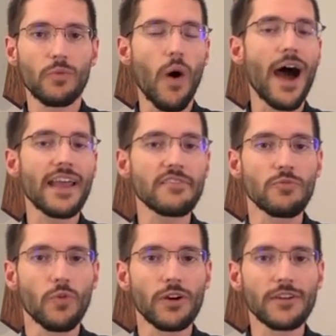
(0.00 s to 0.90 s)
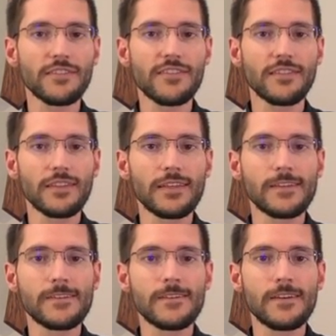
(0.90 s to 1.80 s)
wise words.
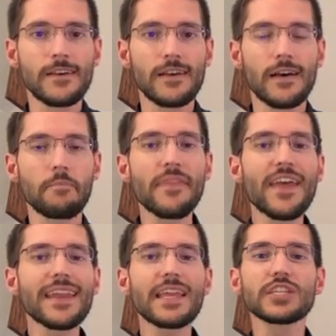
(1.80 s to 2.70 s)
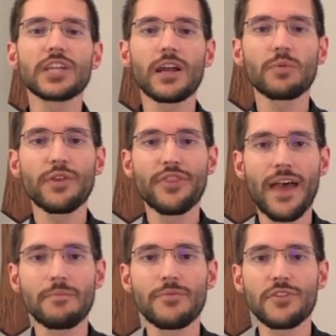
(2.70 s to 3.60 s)
But then he shared with
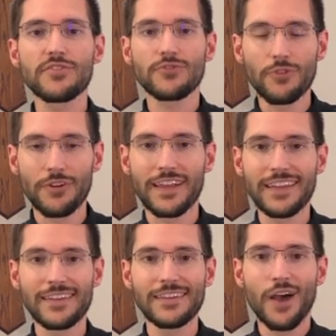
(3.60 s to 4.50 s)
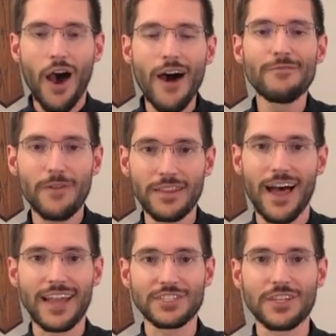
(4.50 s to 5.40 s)
them the story of
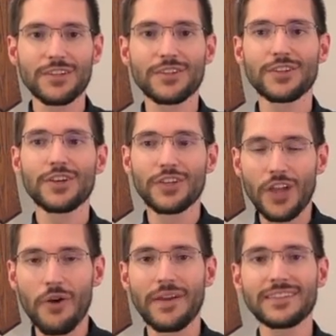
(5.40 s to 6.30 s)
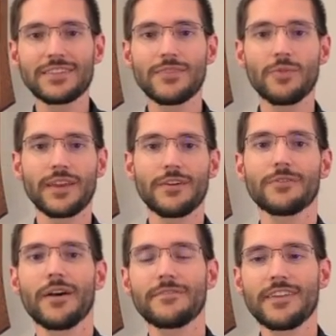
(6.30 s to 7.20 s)
Elijah going to the widow
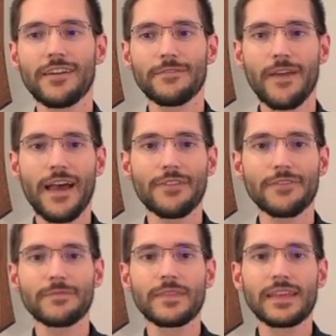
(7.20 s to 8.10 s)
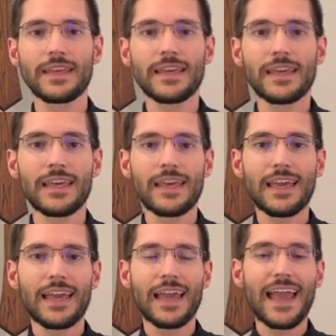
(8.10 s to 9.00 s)
of Zarephath.
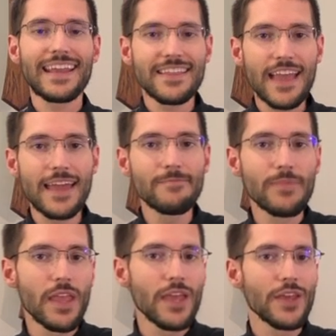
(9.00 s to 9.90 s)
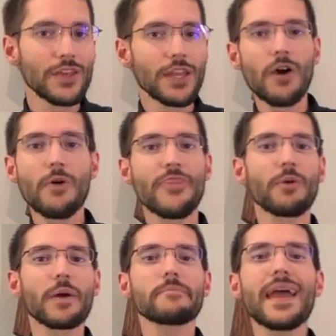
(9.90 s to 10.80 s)
And he said, you know, there
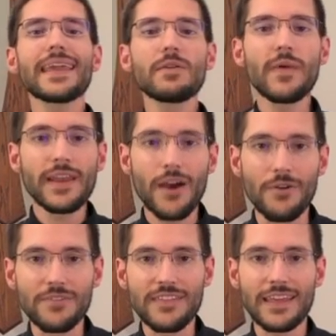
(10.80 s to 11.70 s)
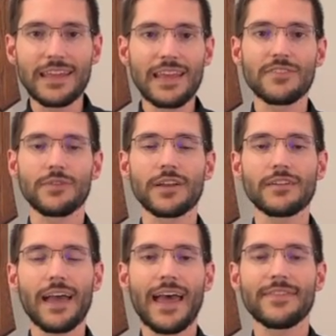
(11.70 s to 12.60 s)
were many widows in
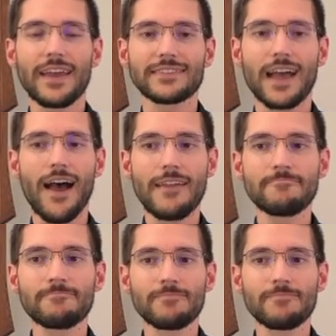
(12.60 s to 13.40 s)
Israel at that time,